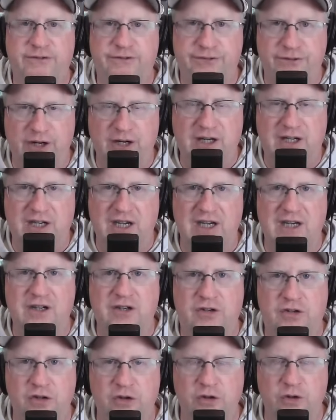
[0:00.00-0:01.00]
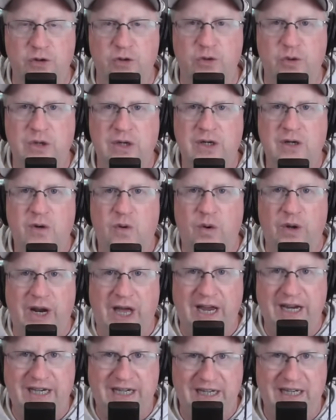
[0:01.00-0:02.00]
freaking do what
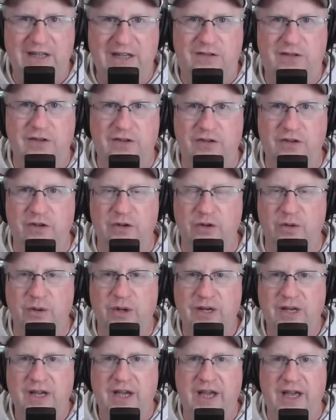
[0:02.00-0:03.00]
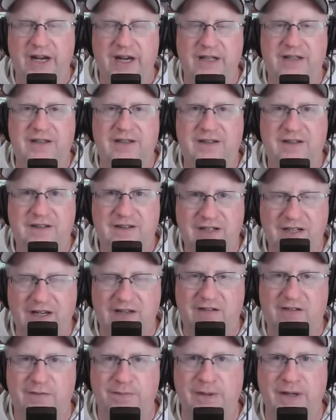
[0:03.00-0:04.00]
I need to do. And it
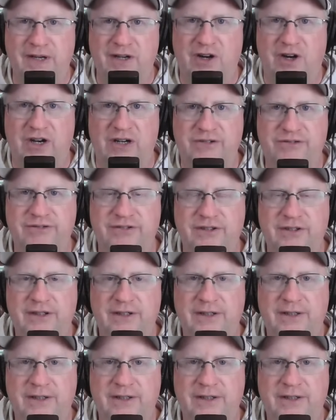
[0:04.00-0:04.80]
ticks me off.